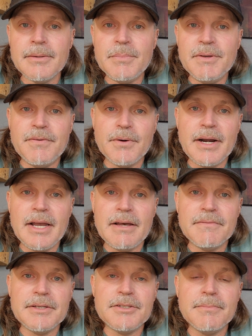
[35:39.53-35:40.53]
before
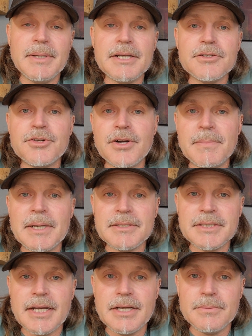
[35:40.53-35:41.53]
having to make a trip
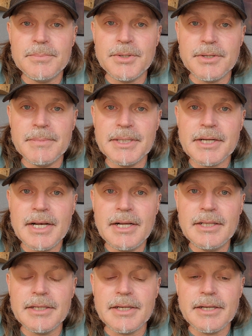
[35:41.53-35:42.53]
outside and put them in a
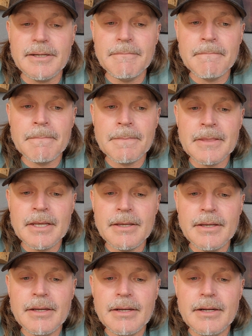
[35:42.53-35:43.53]
colony.
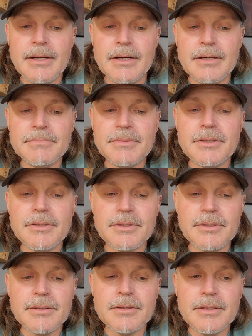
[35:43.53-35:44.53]

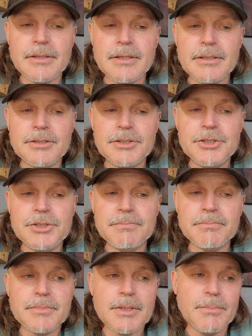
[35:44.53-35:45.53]
The
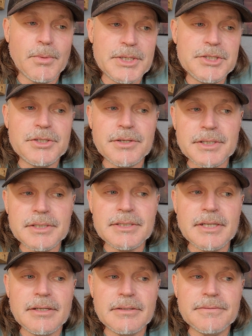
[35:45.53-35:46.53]
moisture
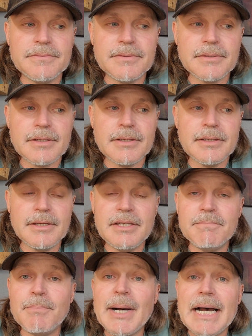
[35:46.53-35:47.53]
itself
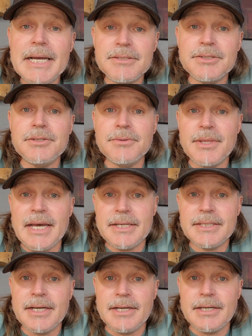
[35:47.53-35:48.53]
buys you
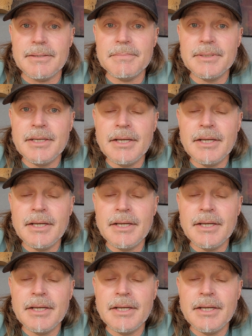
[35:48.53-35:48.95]
that time.